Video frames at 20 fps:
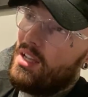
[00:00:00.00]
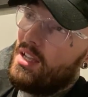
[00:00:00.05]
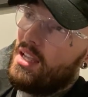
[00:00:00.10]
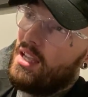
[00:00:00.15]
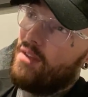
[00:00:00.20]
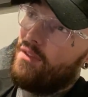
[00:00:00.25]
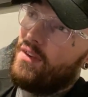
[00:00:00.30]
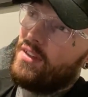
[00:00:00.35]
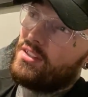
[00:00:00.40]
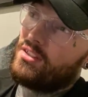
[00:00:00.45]

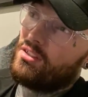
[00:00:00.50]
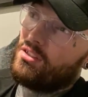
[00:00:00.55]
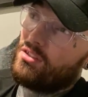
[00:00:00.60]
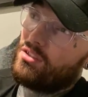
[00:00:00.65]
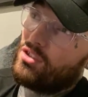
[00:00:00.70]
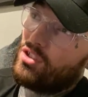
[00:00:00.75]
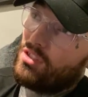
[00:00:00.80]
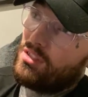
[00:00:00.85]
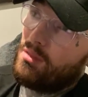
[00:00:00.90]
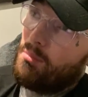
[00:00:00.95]
If it's
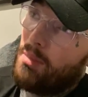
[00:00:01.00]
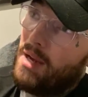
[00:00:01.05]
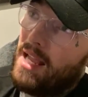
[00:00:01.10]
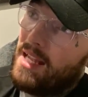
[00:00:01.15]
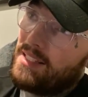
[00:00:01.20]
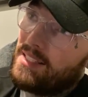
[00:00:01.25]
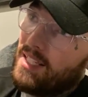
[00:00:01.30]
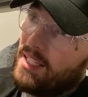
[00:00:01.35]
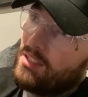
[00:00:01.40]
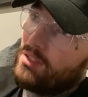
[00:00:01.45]
just a
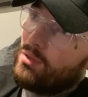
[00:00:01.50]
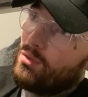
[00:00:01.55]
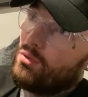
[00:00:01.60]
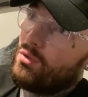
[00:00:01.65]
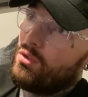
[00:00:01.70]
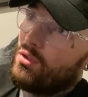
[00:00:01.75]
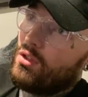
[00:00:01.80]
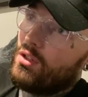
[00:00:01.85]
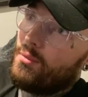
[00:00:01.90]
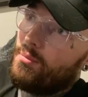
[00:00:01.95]
black tattoo
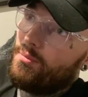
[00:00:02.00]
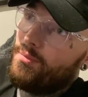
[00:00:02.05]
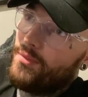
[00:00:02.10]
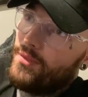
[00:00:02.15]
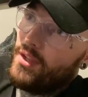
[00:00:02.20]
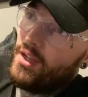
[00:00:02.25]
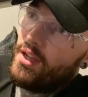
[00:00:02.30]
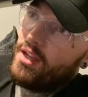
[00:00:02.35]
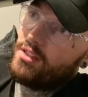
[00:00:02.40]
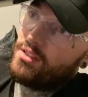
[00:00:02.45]
or
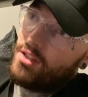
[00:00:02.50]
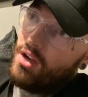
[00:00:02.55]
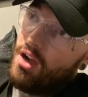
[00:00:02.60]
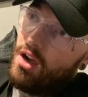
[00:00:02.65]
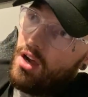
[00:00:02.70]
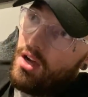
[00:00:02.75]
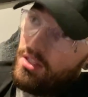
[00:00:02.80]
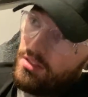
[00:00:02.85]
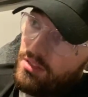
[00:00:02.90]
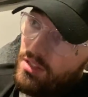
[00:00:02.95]
a
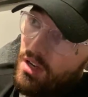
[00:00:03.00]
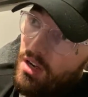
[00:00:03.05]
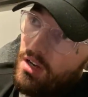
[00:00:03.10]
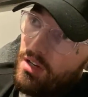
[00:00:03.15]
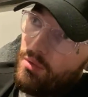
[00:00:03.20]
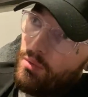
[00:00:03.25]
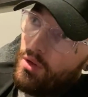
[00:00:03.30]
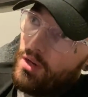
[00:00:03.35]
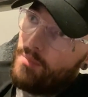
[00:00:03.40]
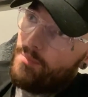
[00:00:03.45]

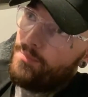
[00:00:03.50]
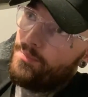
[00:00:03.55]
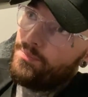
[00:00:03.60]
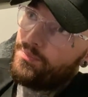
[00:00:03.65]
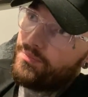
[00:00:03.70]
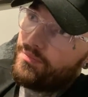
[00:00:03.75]
dark one,